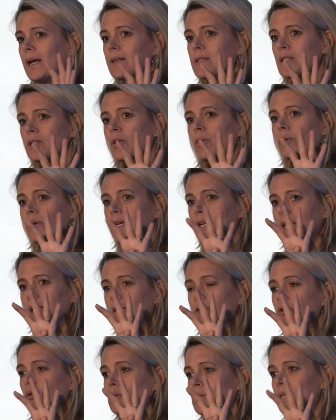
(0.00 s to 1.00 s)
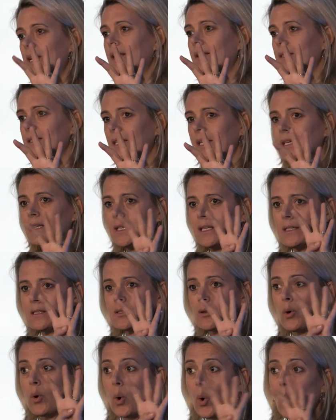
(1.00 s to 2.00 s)
a screening,
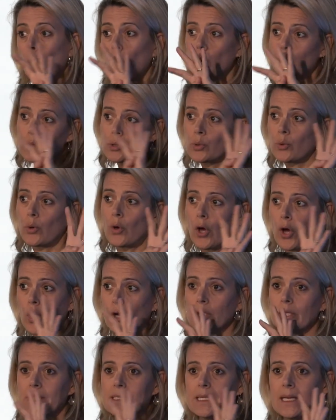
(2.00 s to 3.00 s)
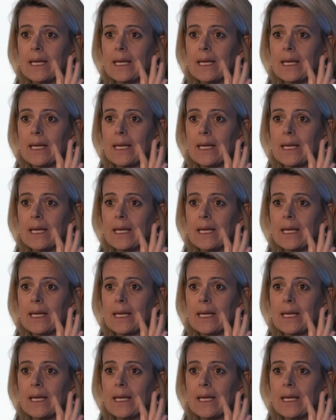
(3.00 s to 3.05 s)
and we came up